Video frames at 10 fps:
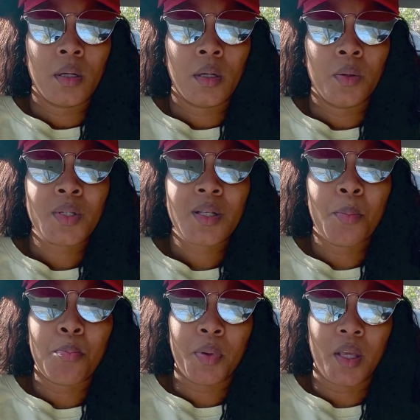it was a
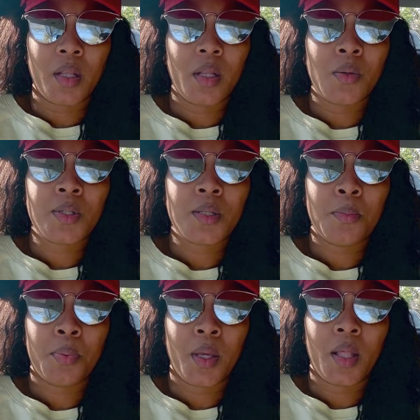bit it was a
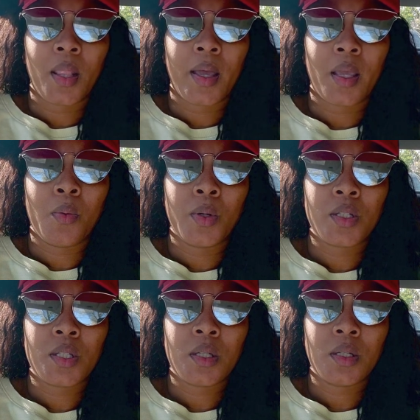bit like it
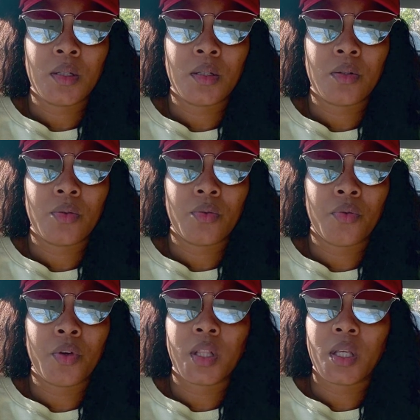wasn't
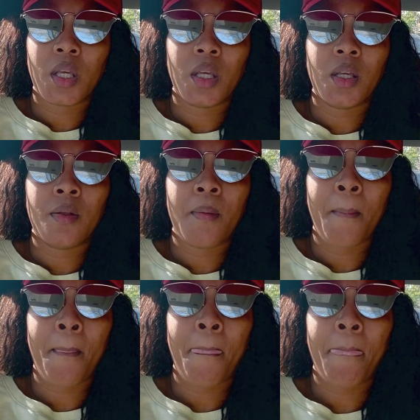really
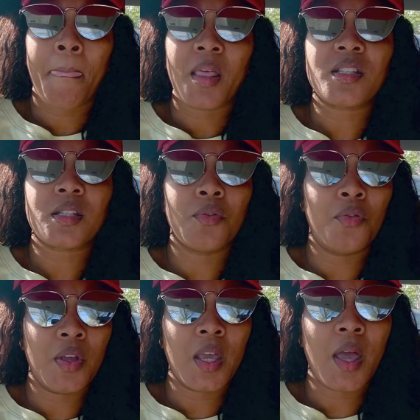
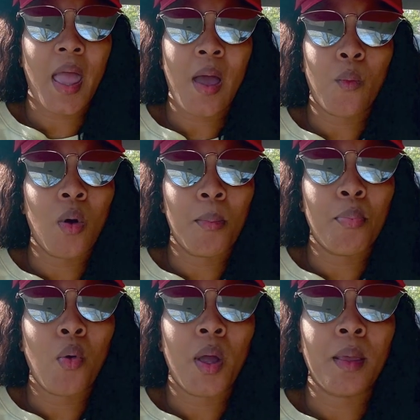severe at one
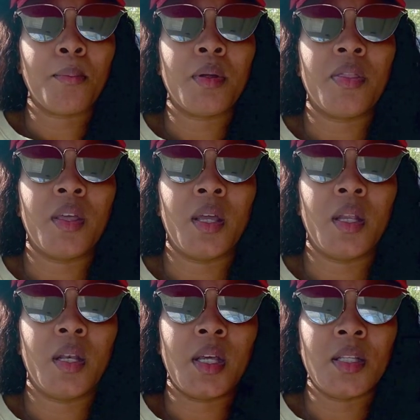point, but
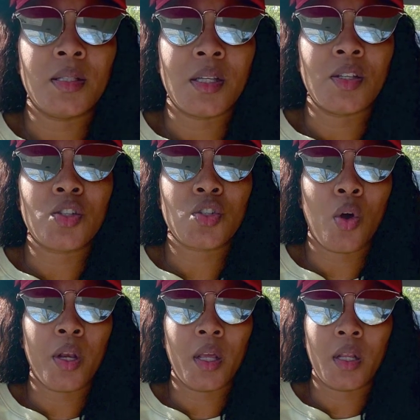then it did
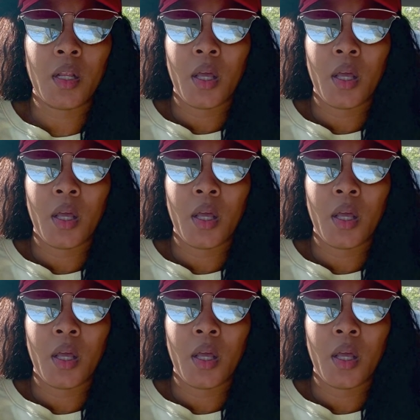started,